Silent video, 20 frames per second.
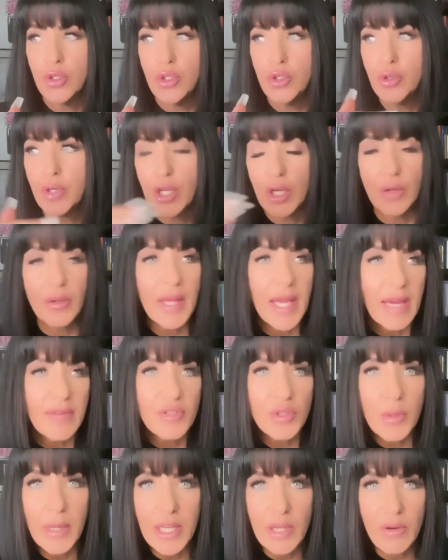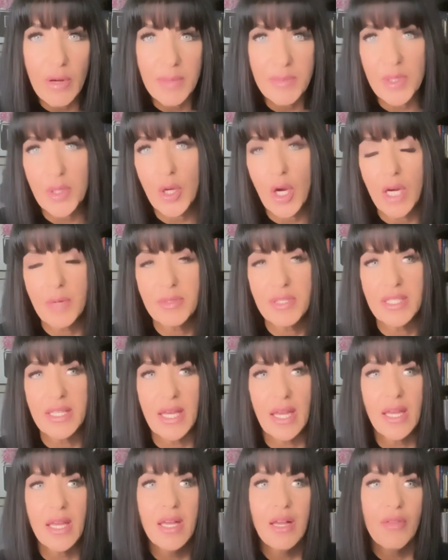you can only have 20 grams of carbs a
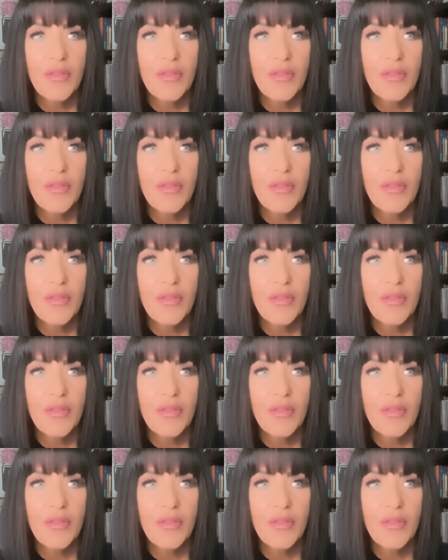day,